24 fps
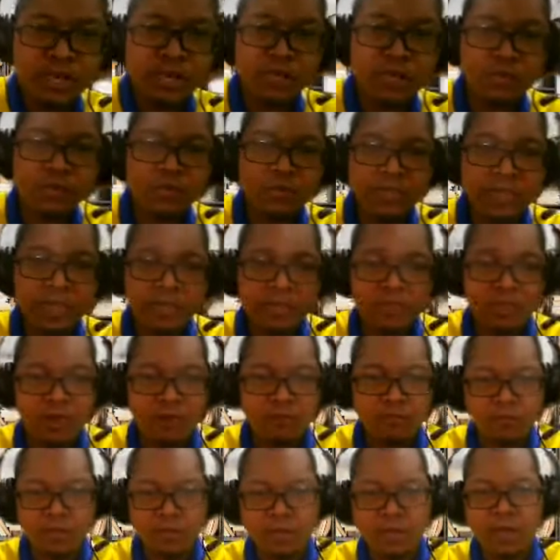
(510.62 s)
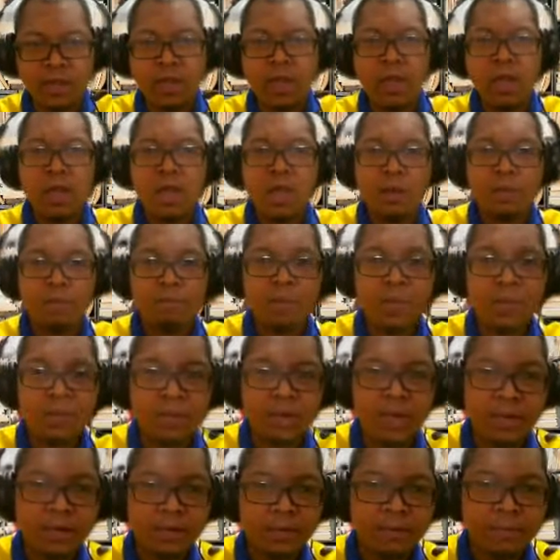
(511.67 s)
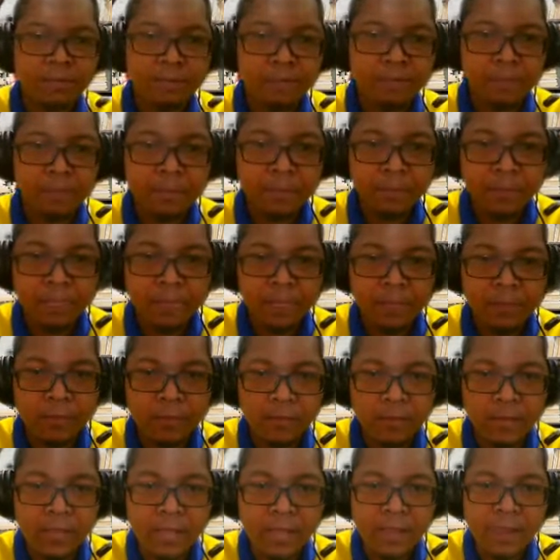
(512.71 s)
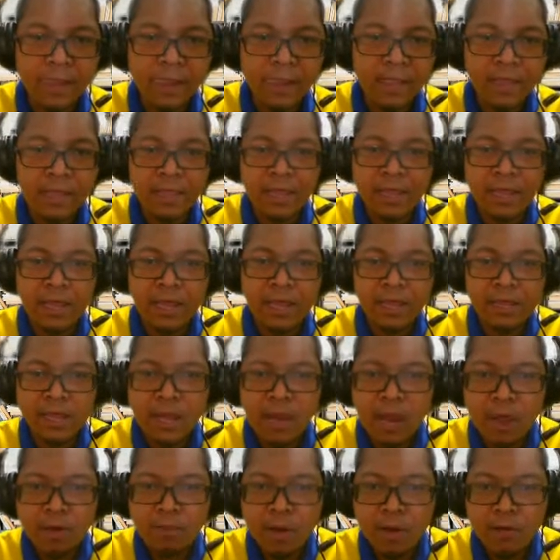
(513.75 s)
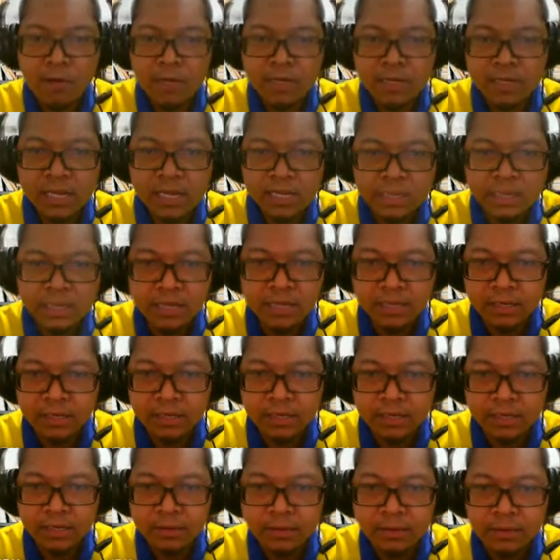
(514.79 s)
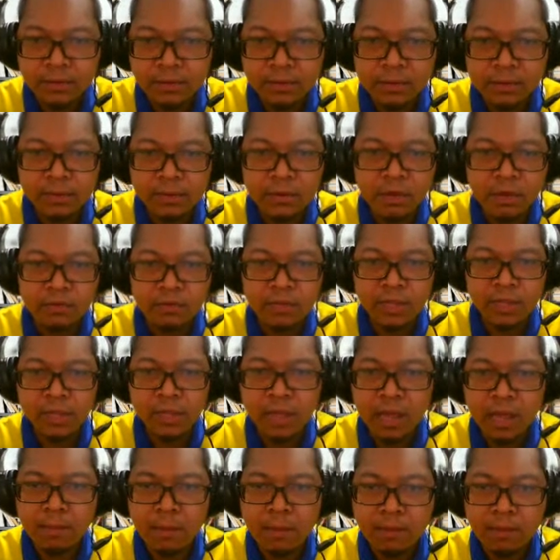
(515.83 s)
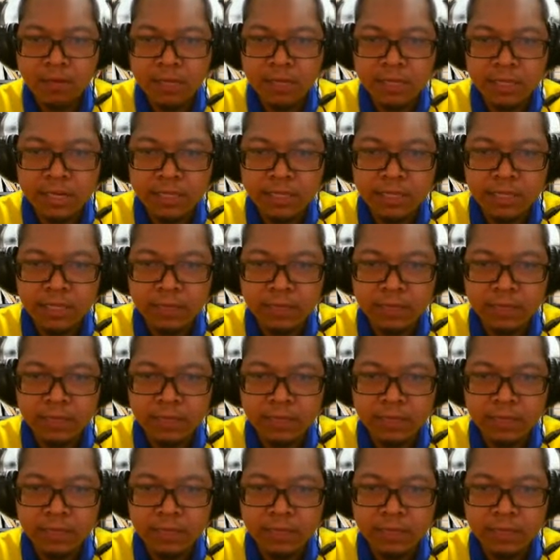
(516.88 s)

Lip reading: the usage of the mirror. Okay. And then how about the distance? How about the distance?